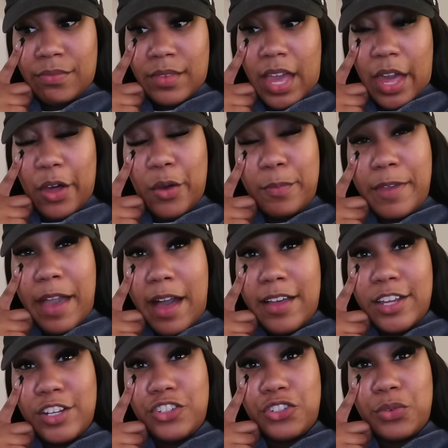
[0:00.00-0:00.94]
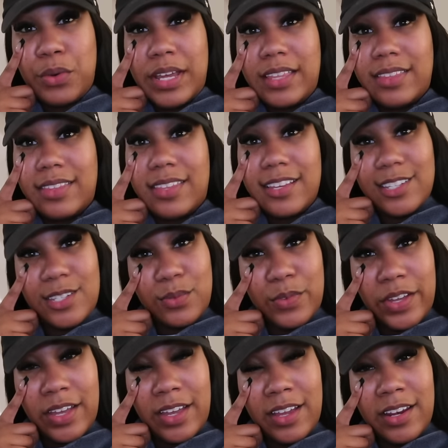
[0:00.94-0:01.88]
I hope y'all enjoyed this
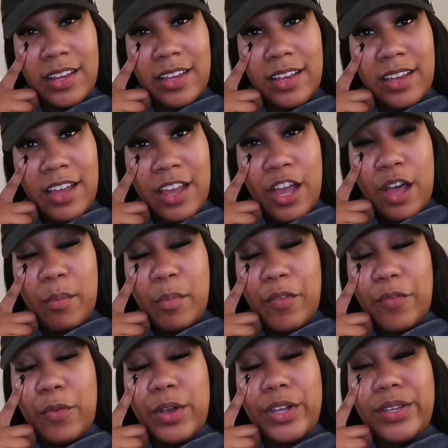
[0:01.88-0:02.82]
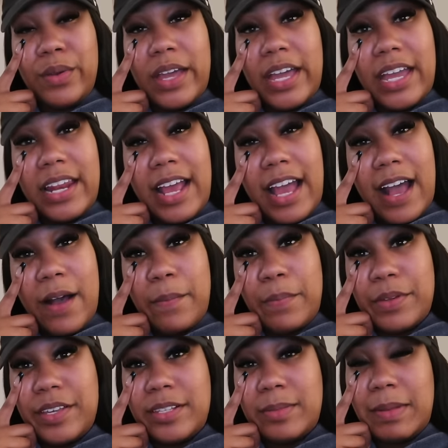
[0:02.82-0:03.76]
one. Before you head out,
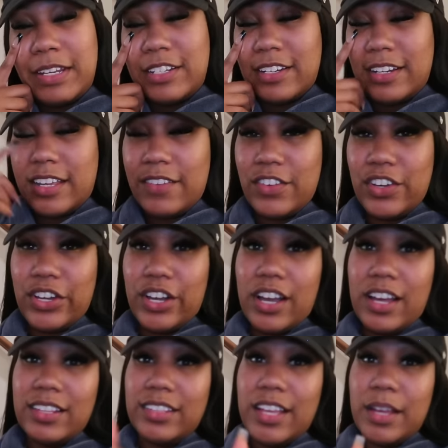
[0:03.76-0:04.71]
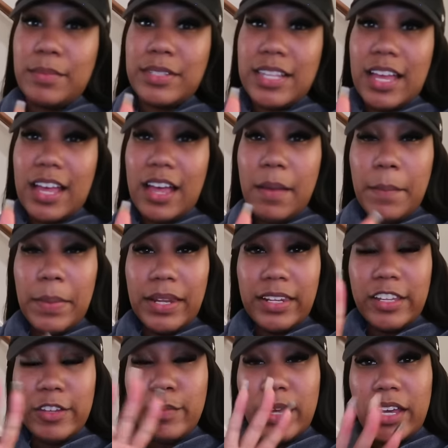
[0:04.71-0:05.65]
please make sure to give your girl a thumbs up,
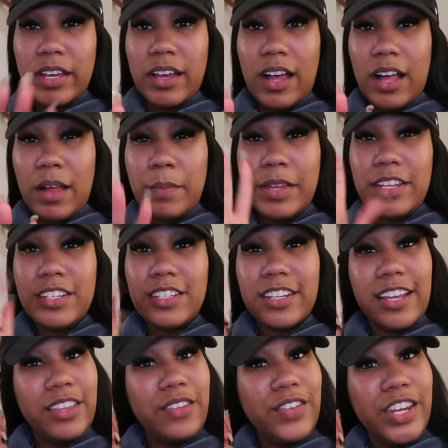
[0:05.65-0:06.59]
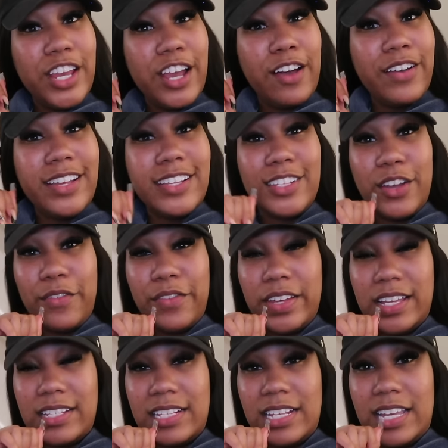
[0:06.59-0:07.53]
leave me a comment, share the video, and don't
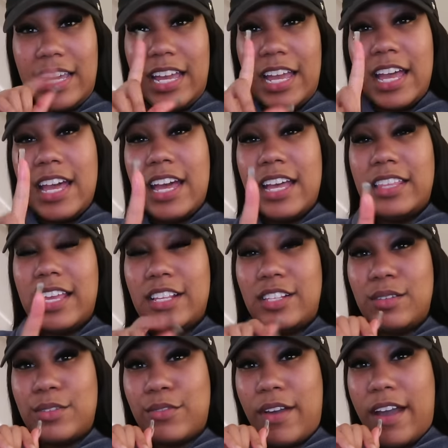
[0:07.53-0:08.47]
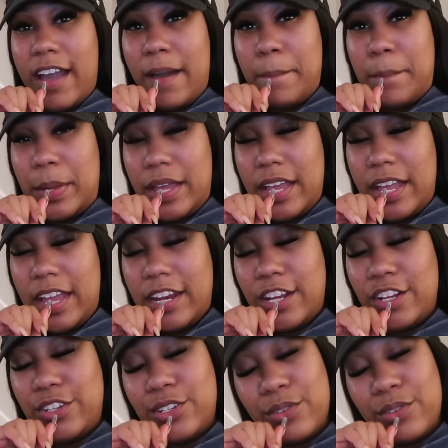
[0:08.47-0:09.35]
forget to hit that subscribe button.